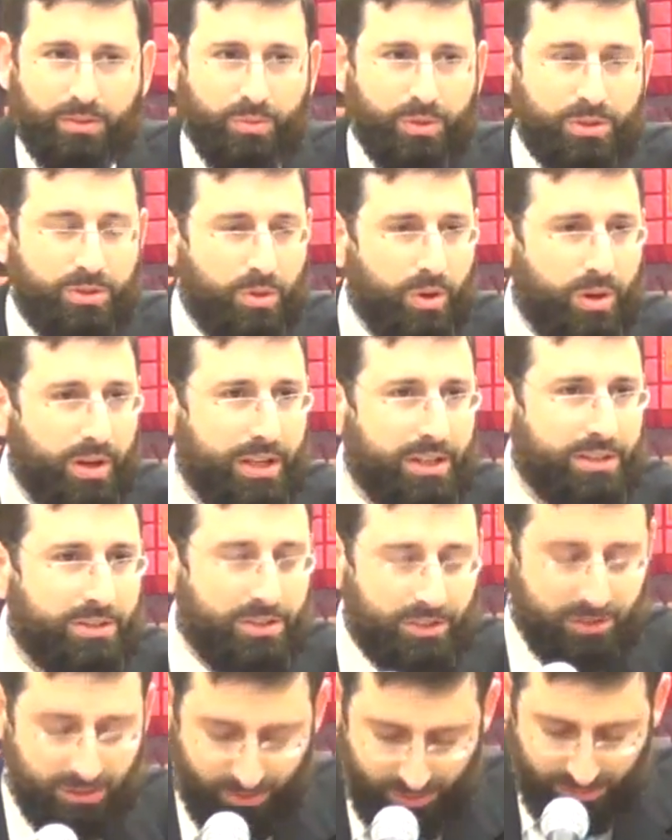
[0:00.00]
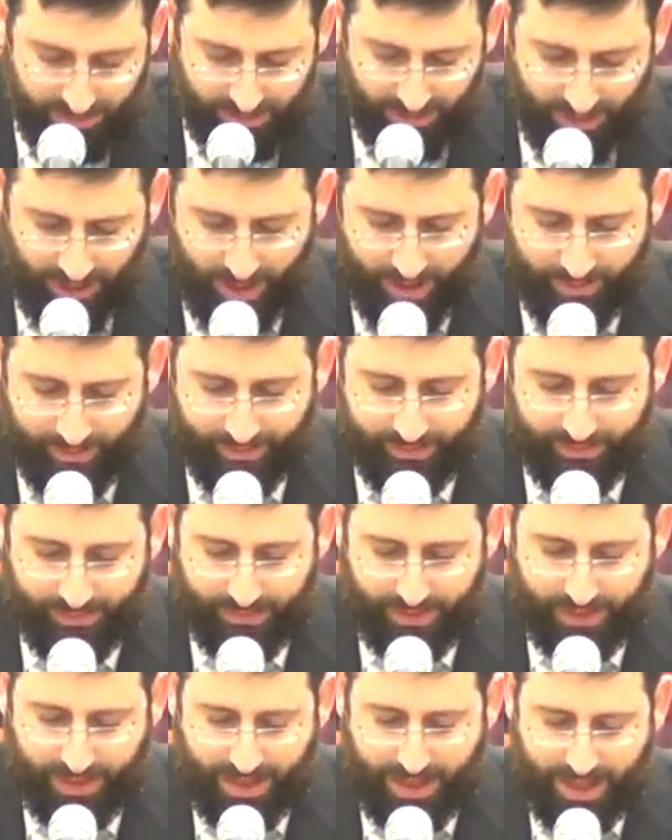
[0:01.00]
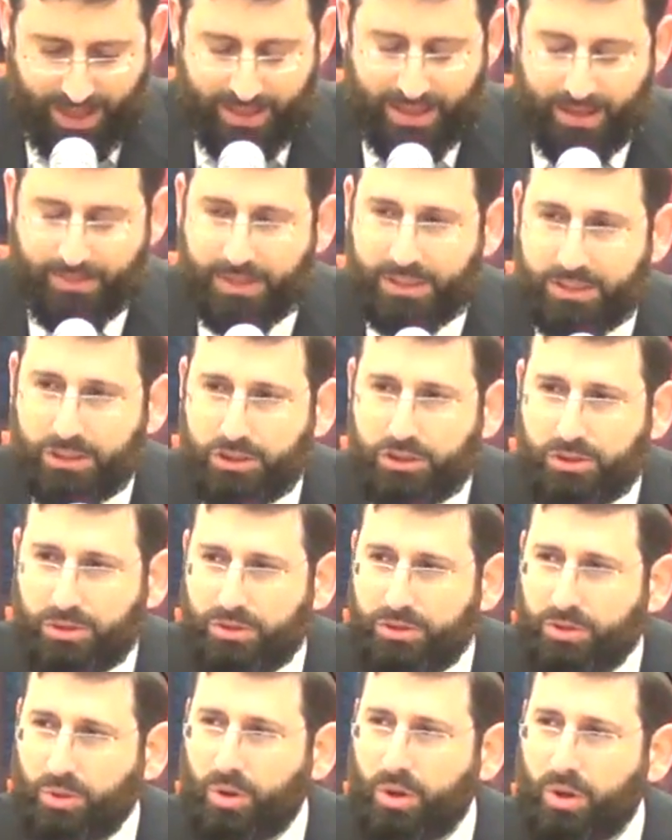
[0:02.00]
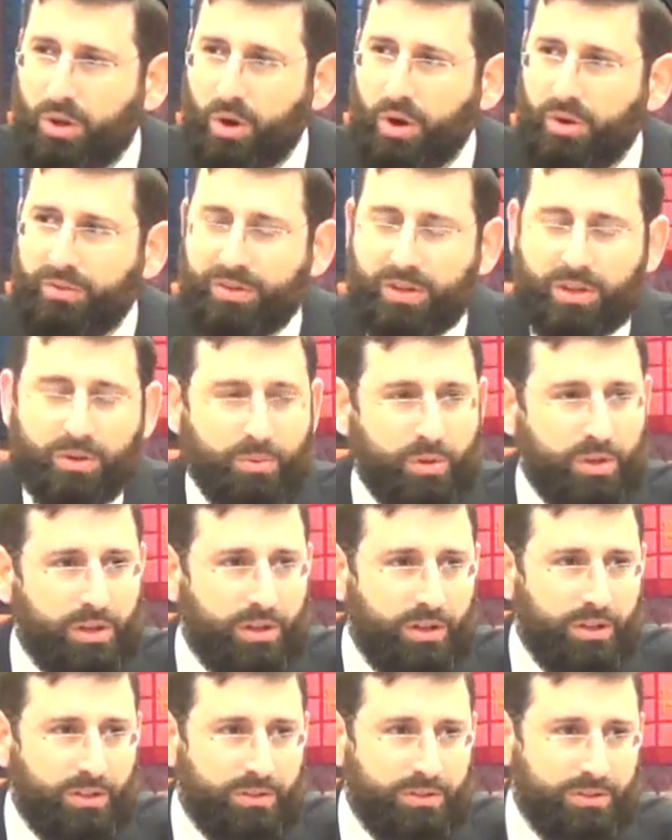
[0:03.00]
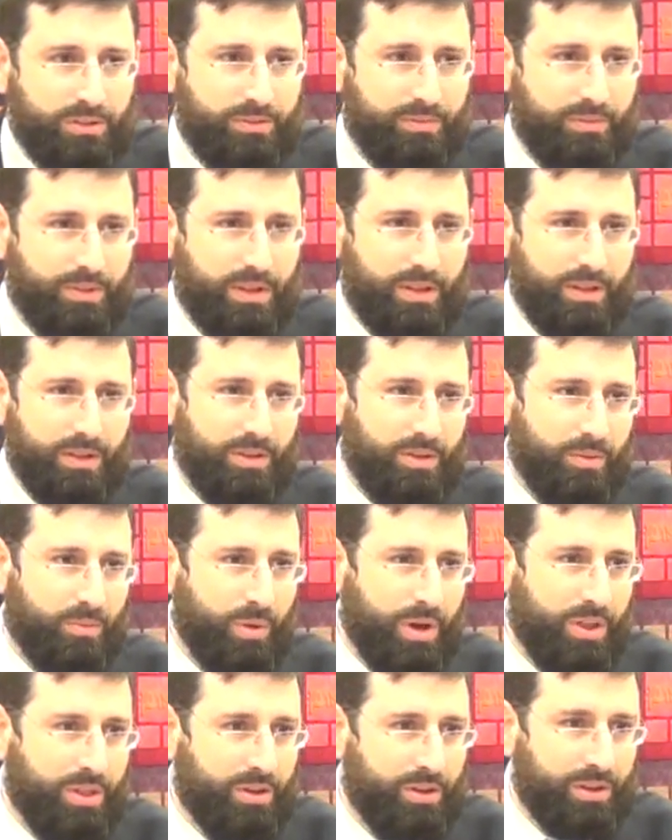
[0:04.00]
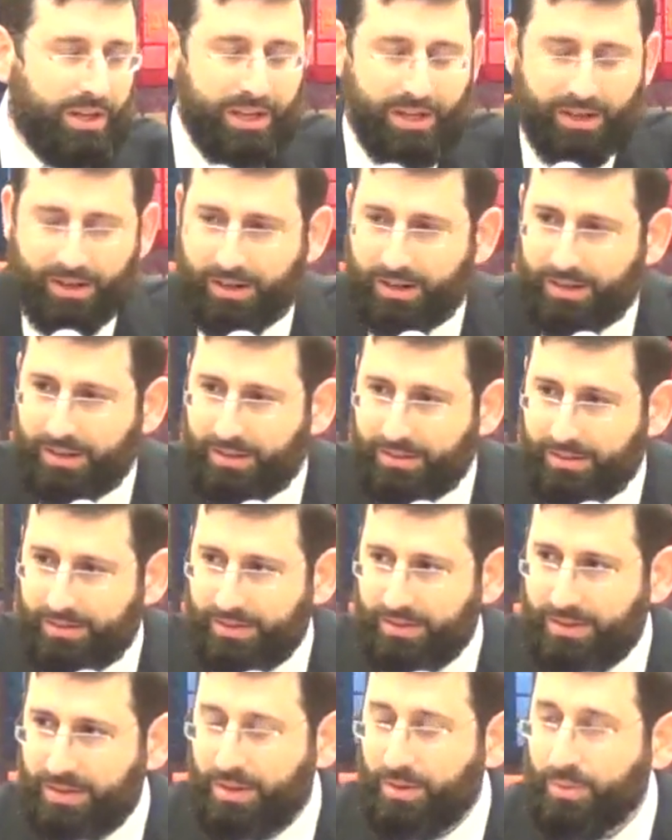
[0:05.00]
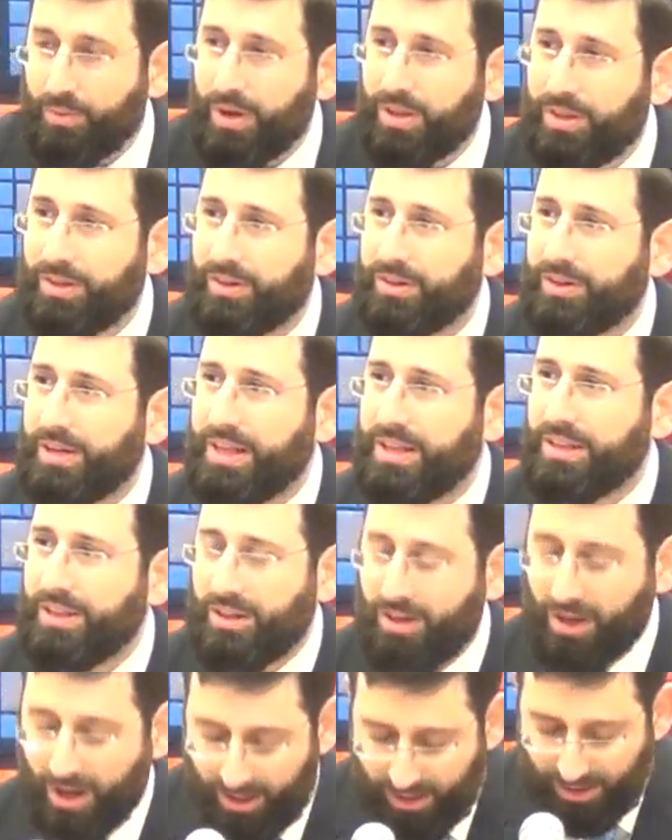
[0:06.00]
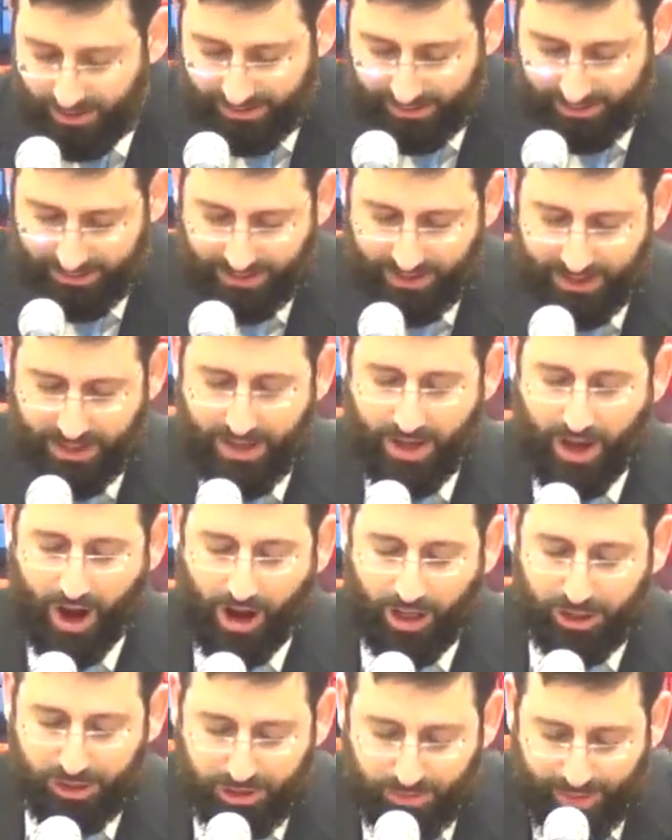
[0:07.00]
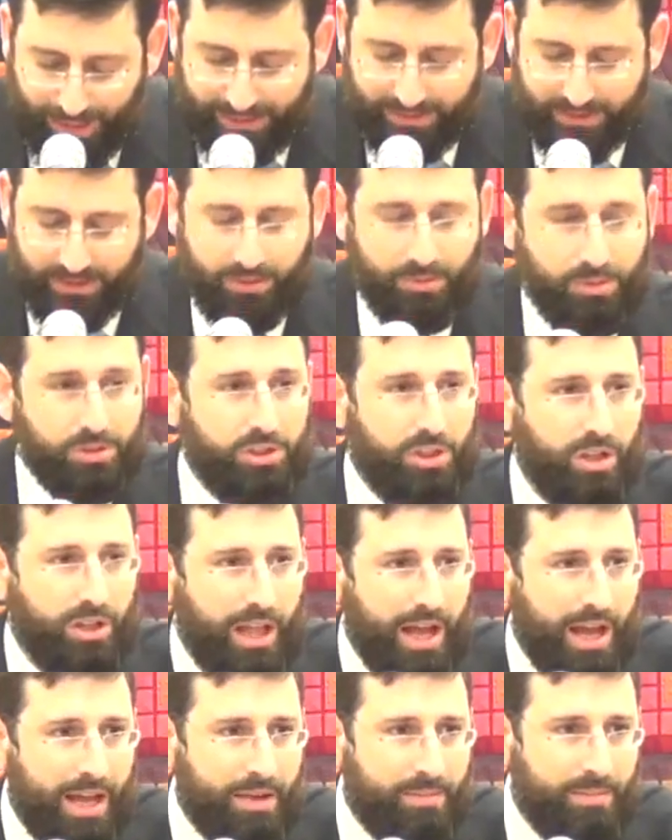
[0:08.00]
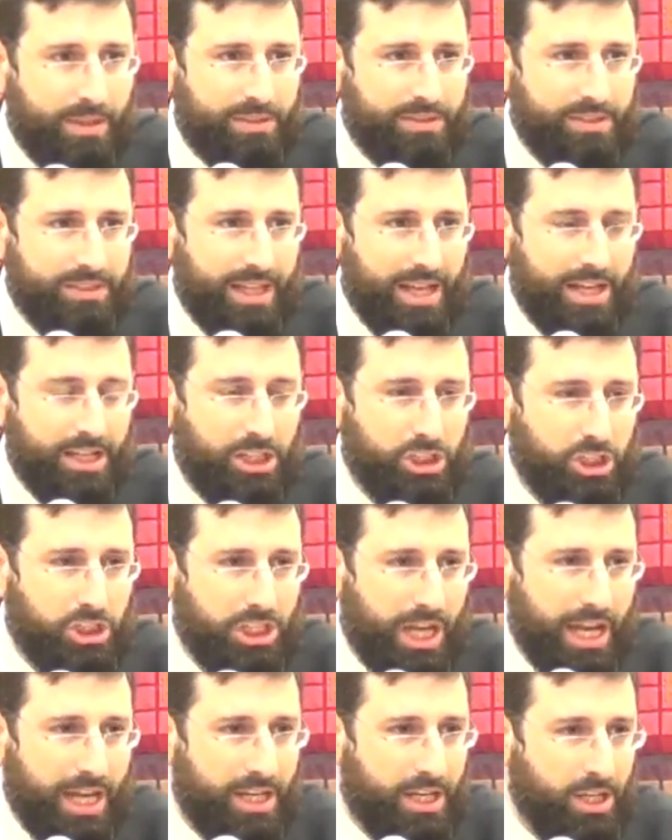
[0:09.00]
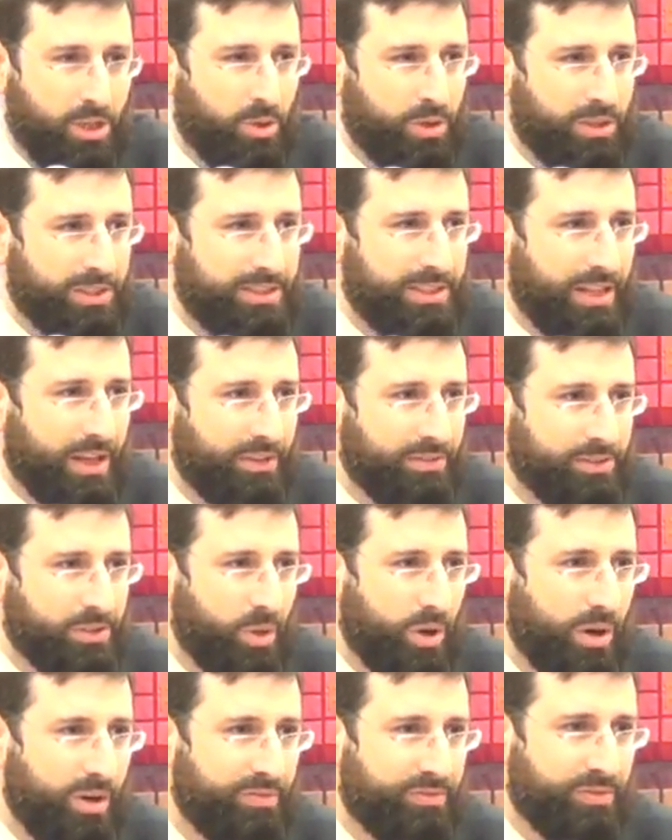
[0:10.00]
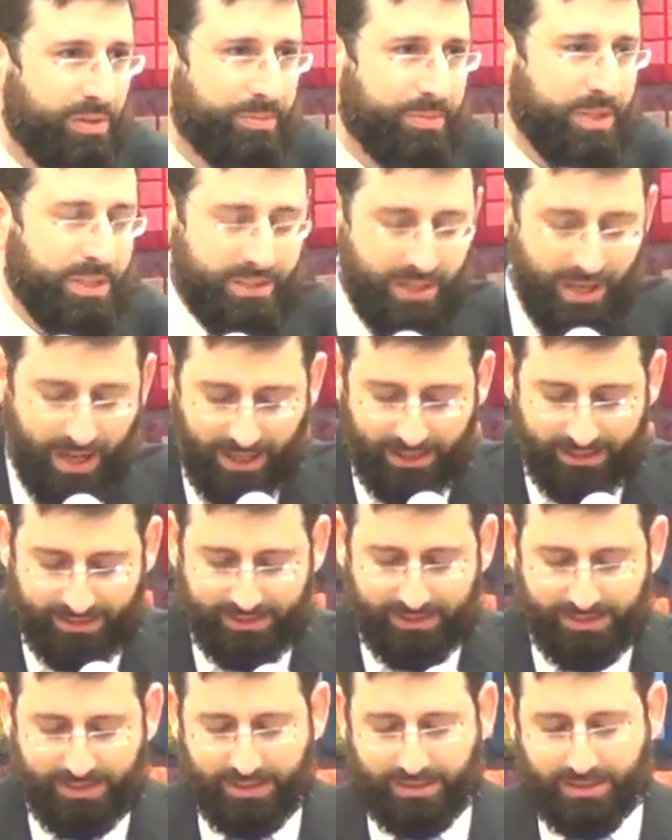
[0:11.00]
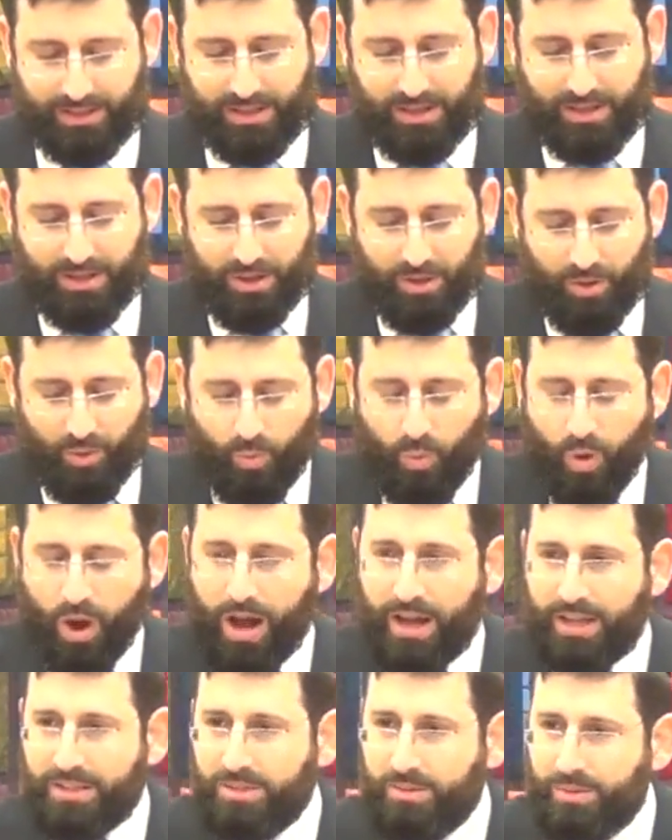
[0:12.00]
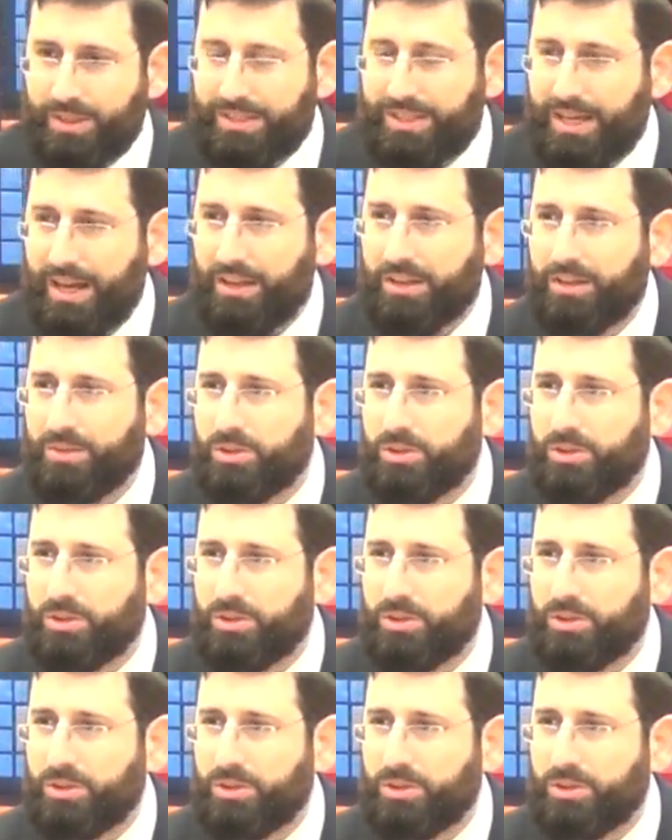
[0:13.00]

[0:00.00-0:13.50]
We're talking to Jerusalem. That means Jews all over the world, whether here, whether in the Galus, address Yerushalayim and say, shake yourselves off from the dust. Why do we tell